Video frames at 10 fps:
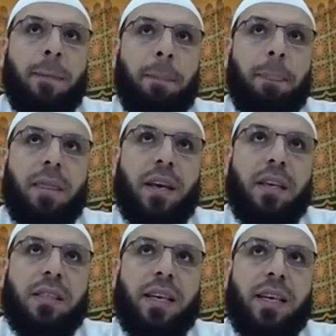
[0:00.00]
They
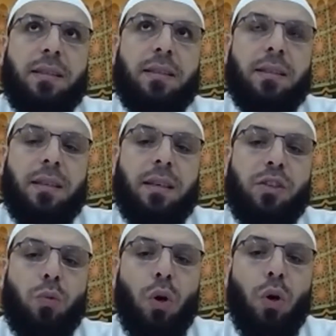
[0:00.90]
said,
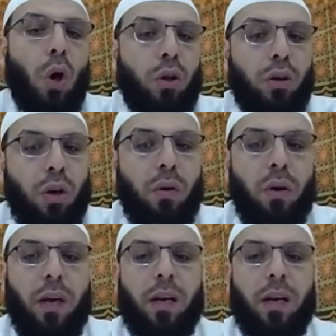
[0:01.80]
as we all know,